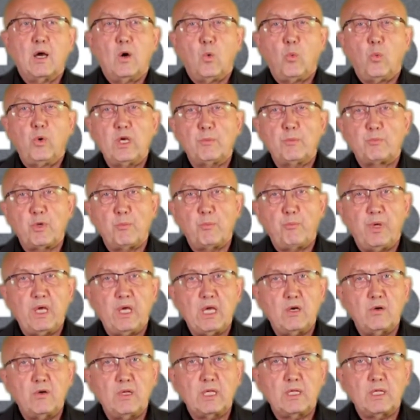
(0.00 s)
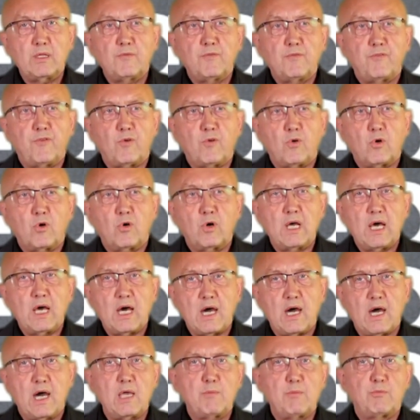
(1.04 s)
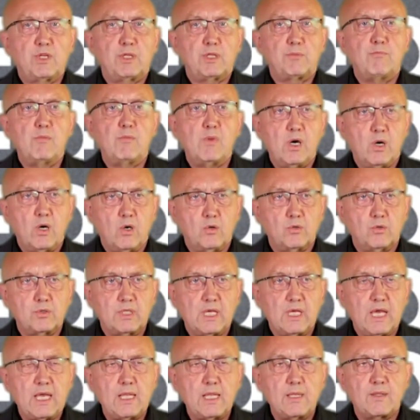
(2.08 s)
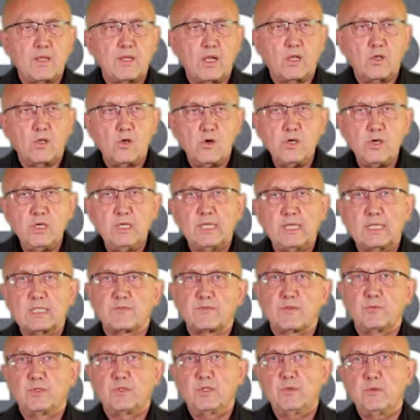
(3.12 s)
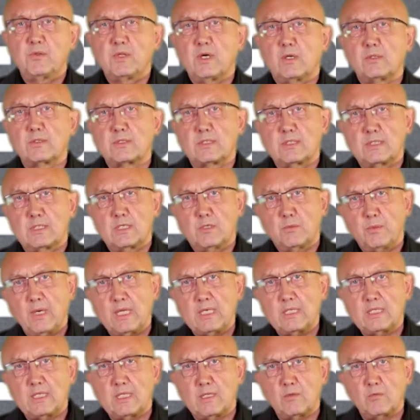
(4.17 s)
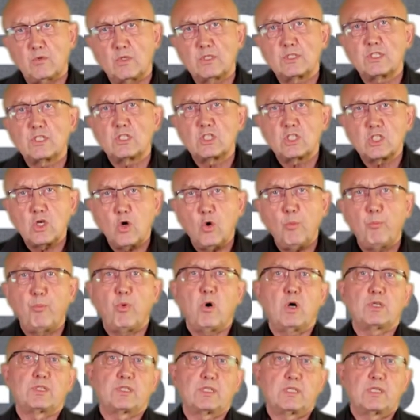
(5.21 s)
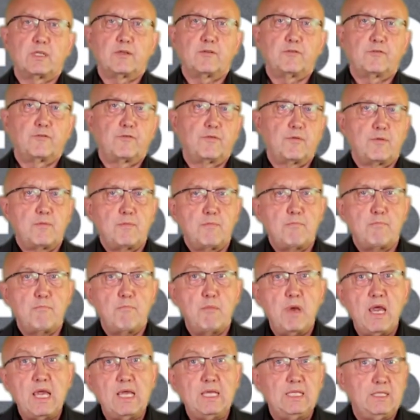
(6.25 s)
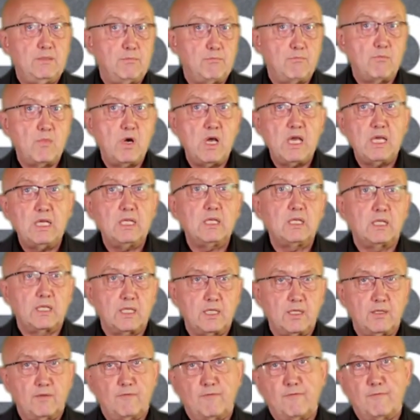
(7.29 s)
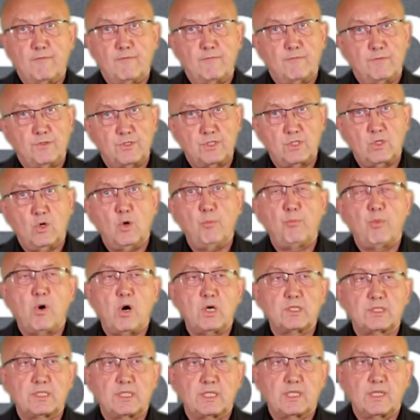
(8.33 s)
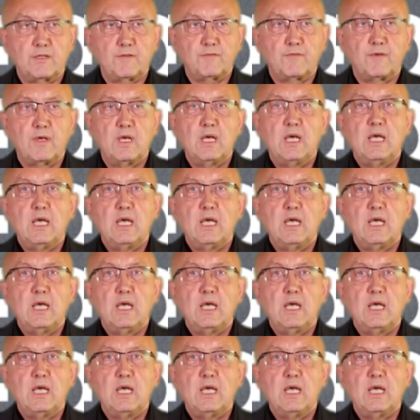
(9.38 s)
we are preparing for a hybrid mode. And the learnings from 2020 were so positive, mainly so positive,